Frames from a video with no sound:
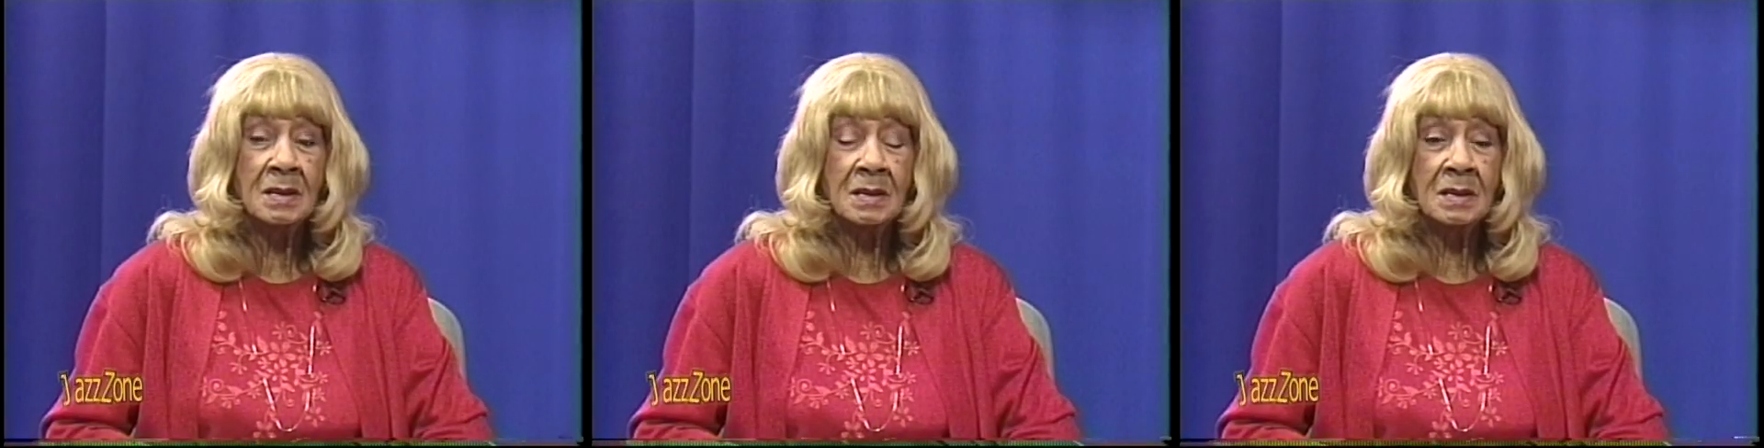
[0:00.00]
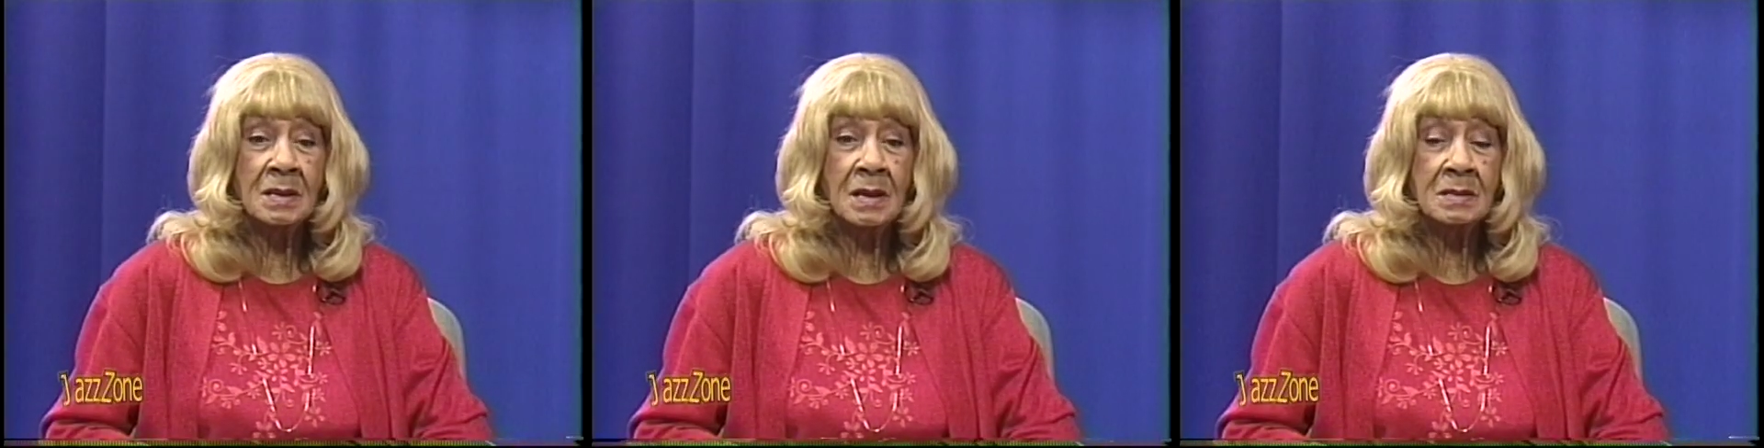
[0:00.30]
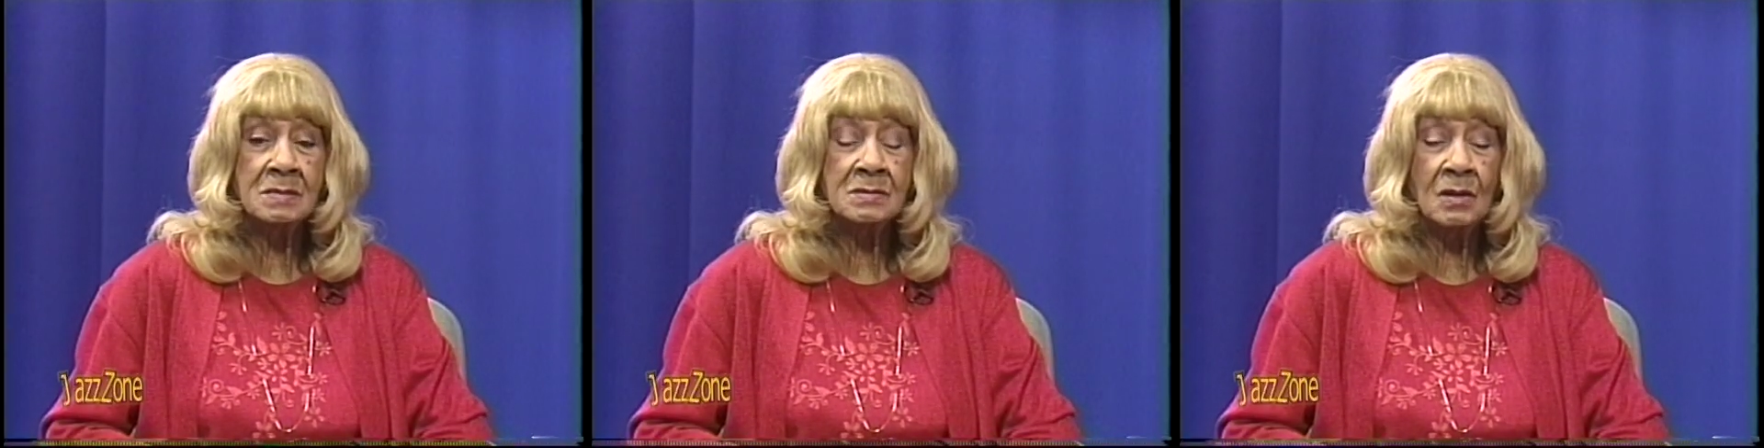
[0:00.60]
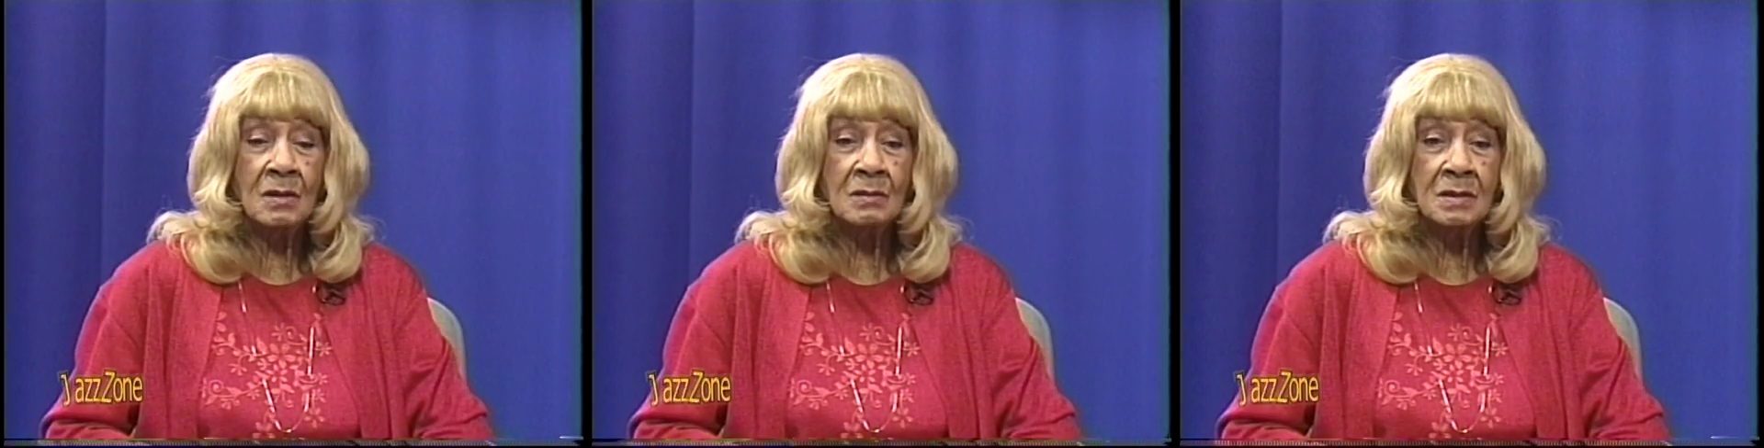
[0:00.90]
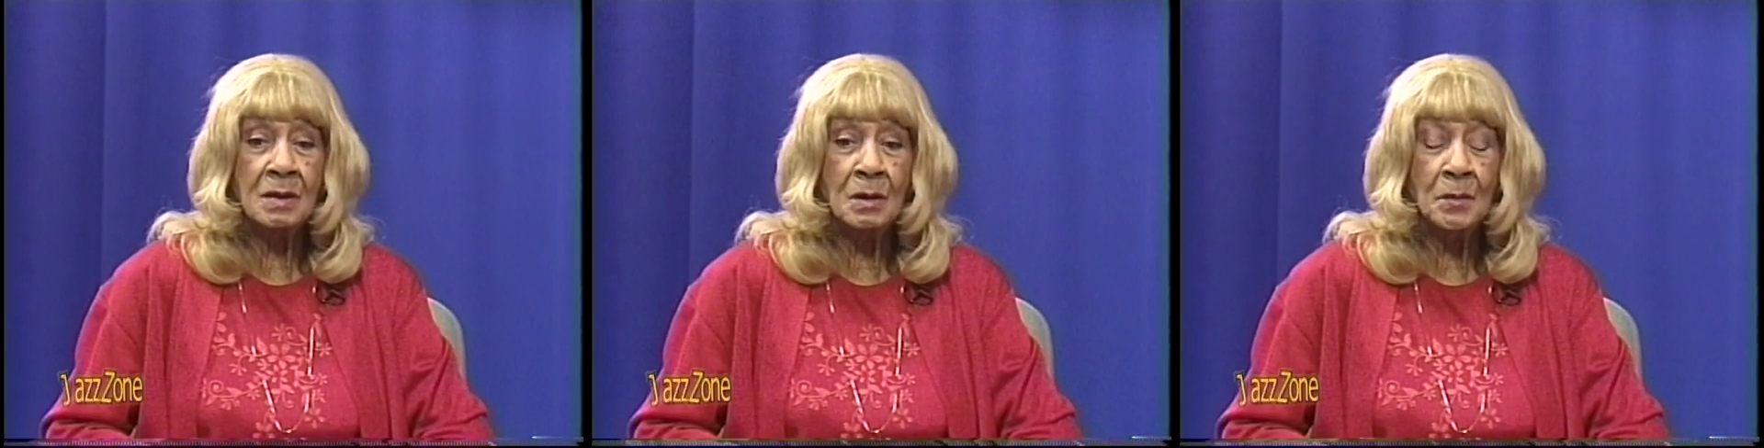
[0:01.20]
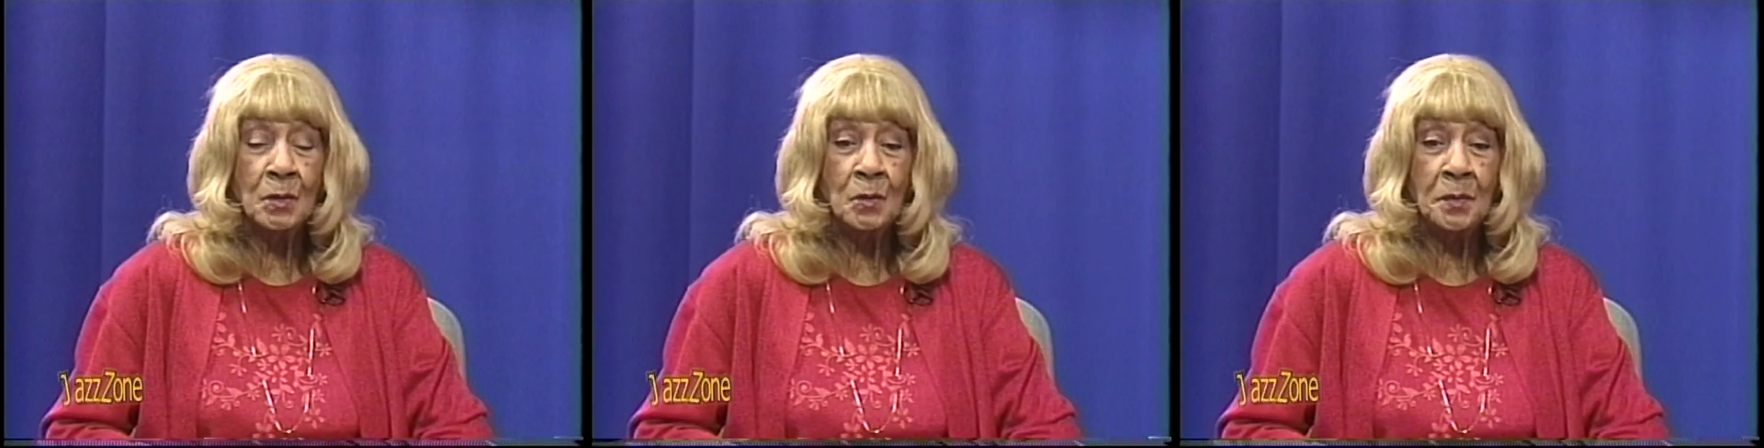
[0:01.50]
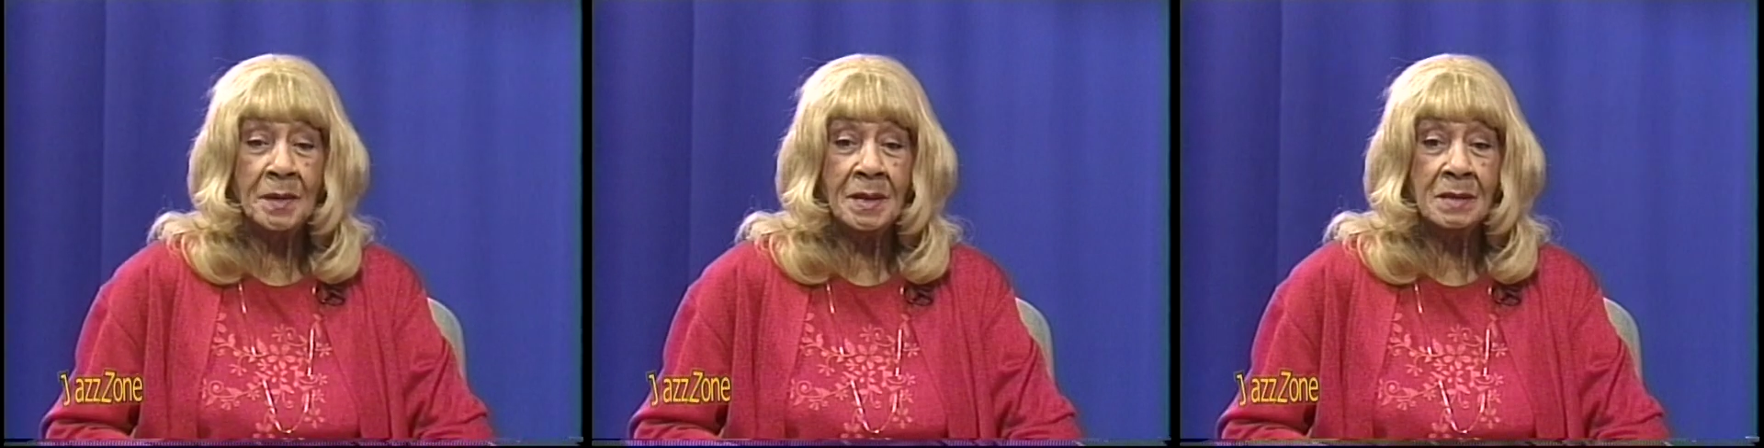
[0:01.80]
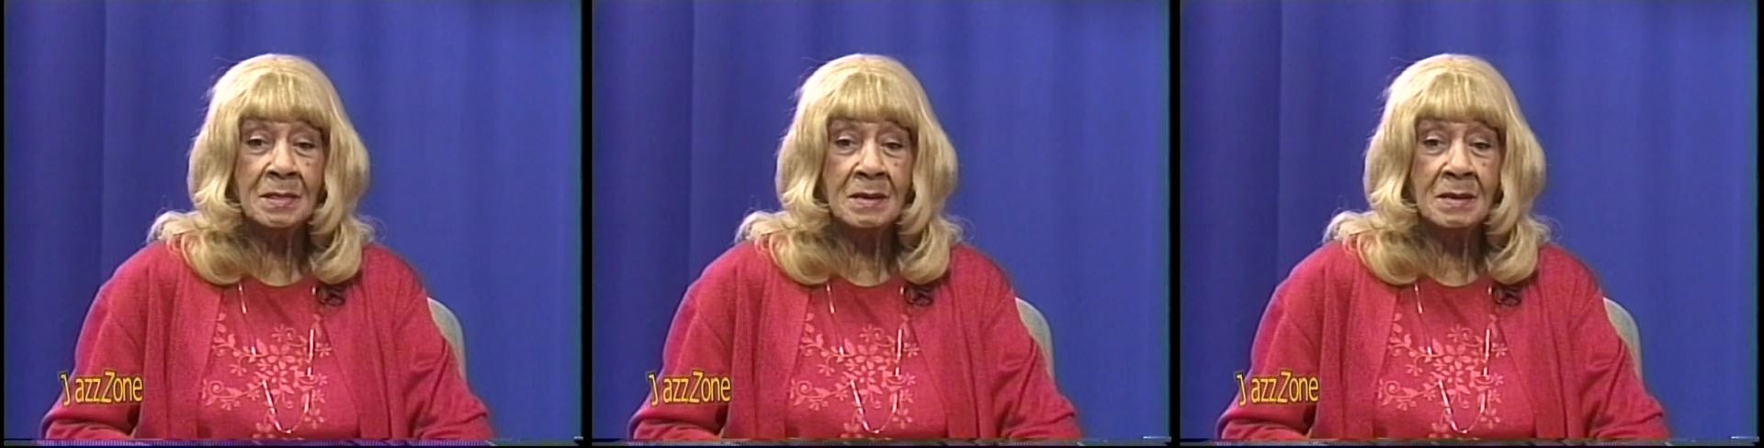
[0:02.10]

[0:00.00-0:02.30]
and I got this call to come and open at